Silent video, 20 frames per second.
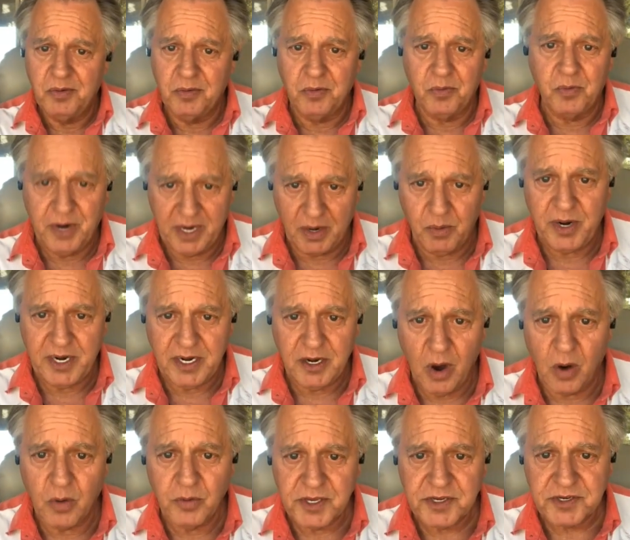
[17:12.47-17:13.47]
we
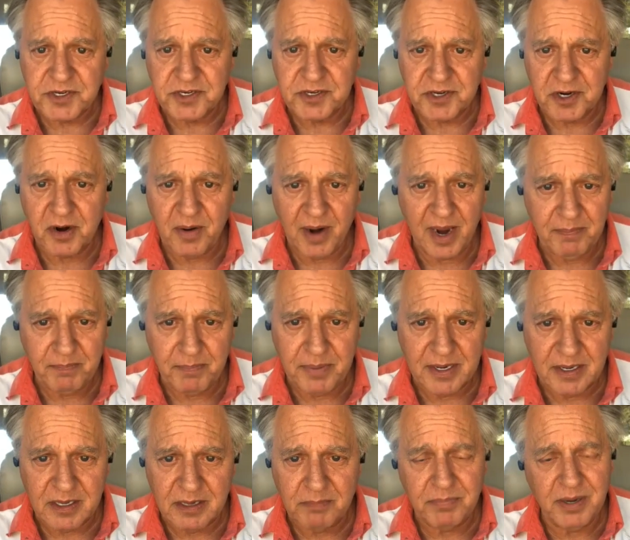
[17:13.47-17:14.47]
know this is a great
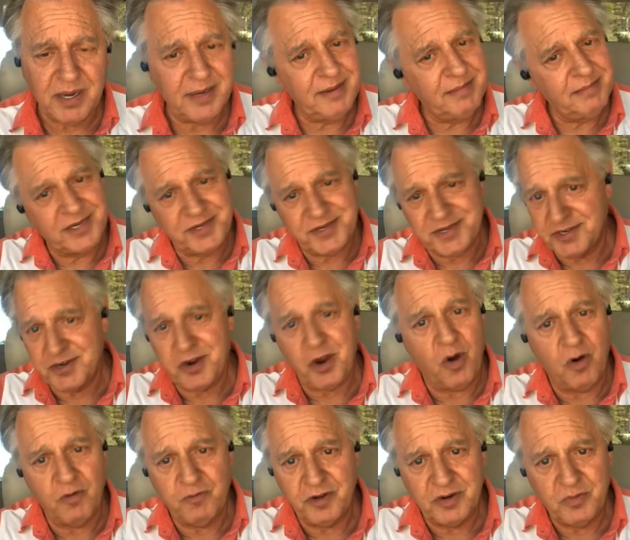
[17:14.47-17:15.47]
bill, but this is
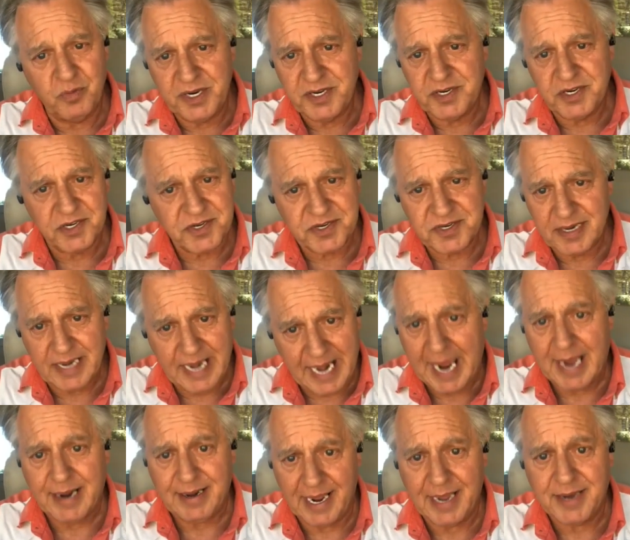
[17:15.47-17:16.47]
COVID. We just
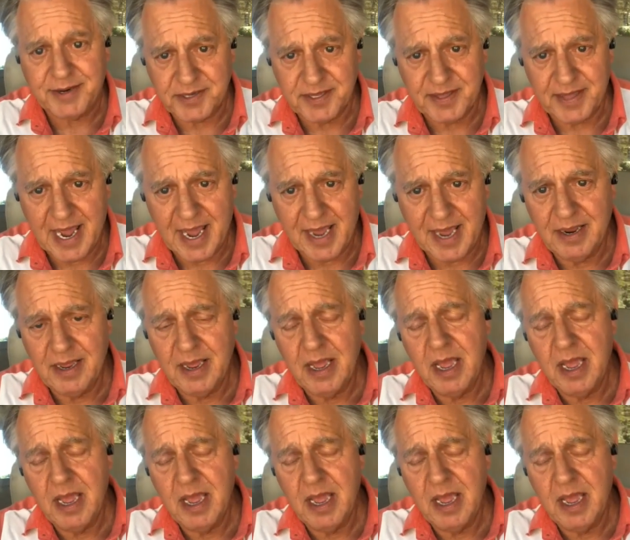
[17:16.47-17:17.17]
can't get to that.